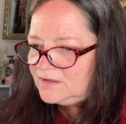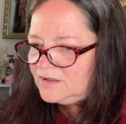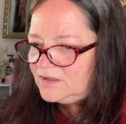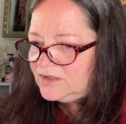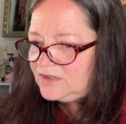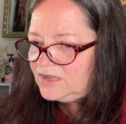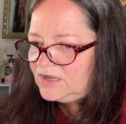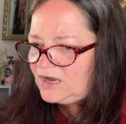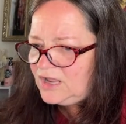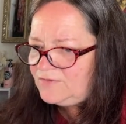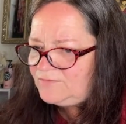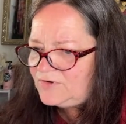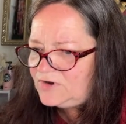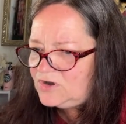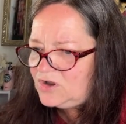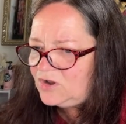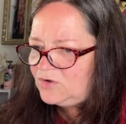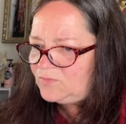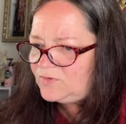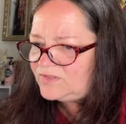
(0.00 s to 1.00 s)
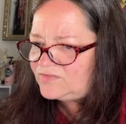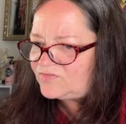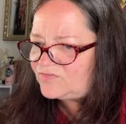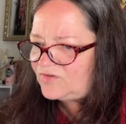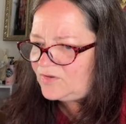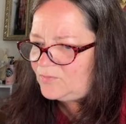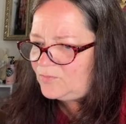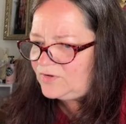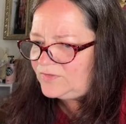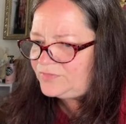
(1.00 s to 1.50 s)
You never know what's
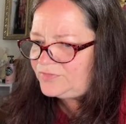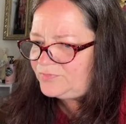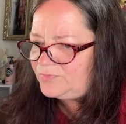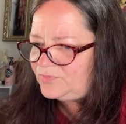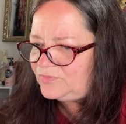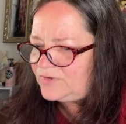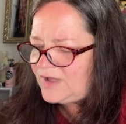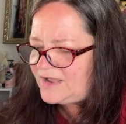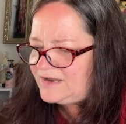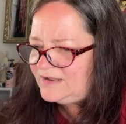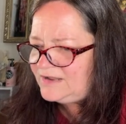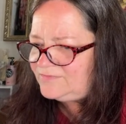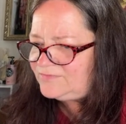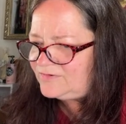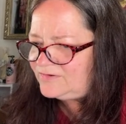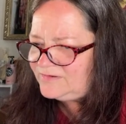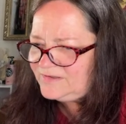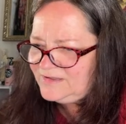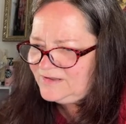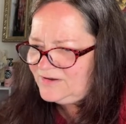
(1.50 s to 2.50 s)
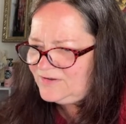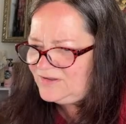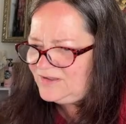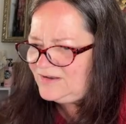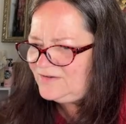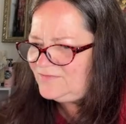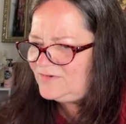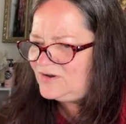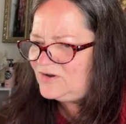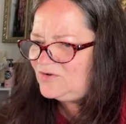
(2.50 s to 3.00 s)
up. You never
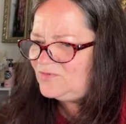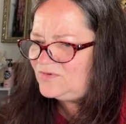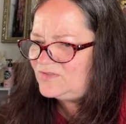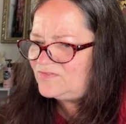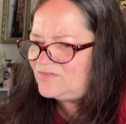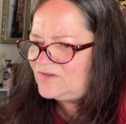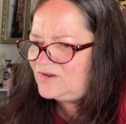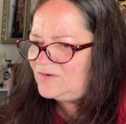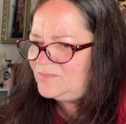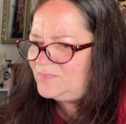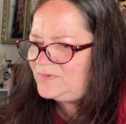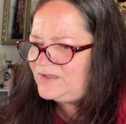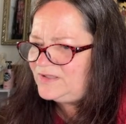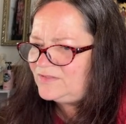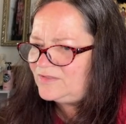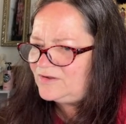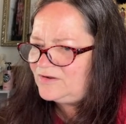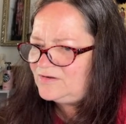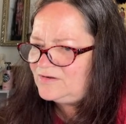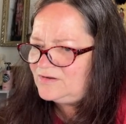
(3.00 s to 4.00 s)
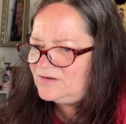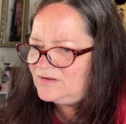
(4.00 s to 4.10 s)
know what's going to be there.